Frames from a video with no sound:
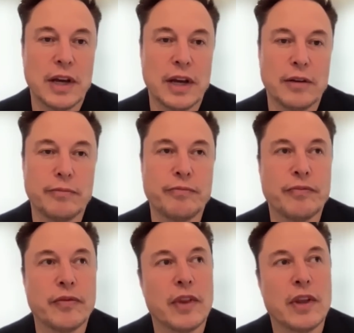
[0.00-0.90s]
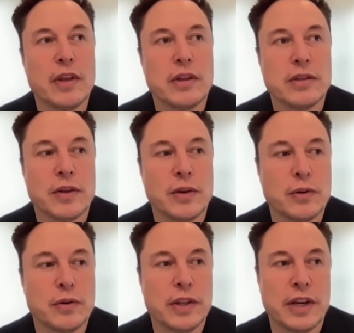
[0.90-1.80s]
Um,
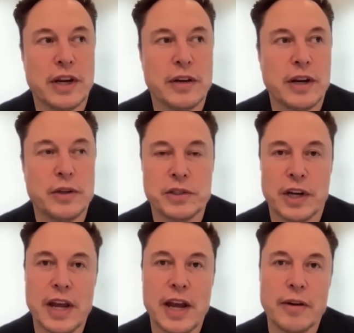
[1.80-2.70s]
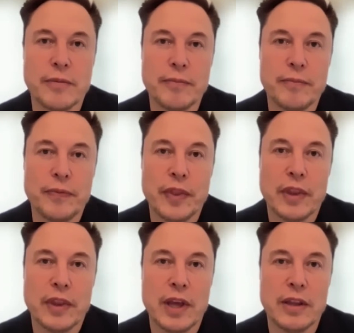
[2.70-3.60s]
so that now now you're shut down,
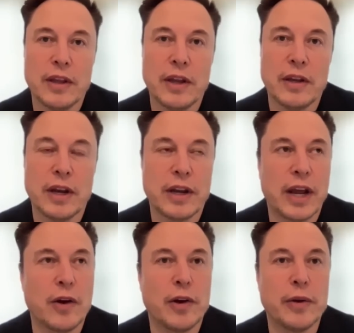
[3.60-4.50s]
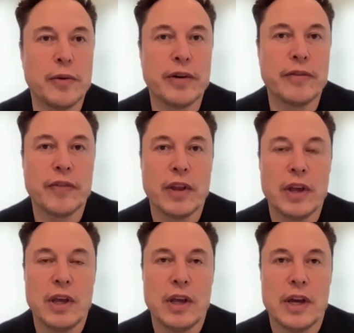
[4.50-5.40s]
and and, and can't go anywhere.
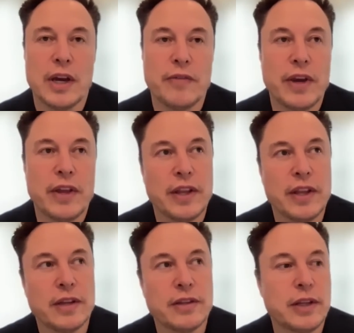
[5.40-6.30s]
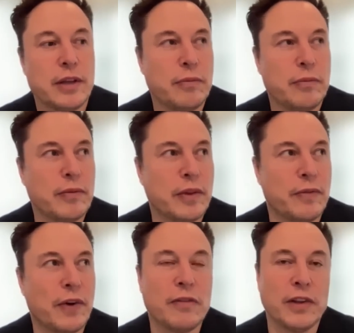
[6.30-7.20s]
Um, then there's the
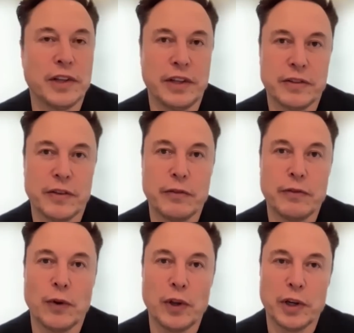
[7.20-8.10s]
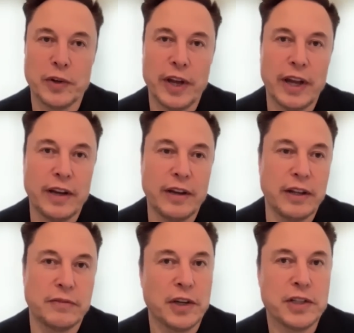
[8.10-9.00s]
the probability of something falling on your head
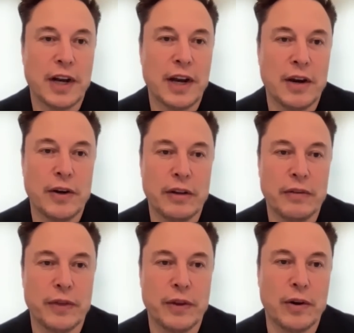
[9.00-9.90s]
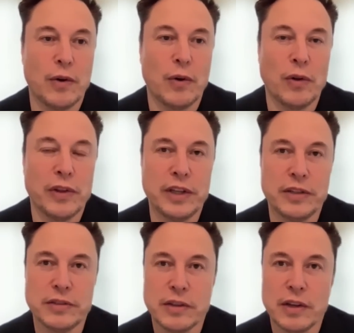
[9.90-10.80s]
is much higher if there are all
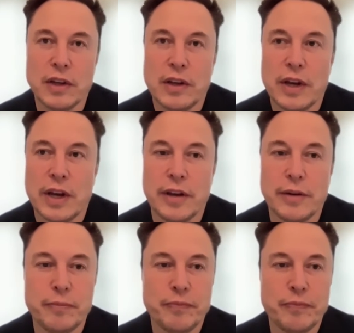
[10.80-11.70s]
these, uh,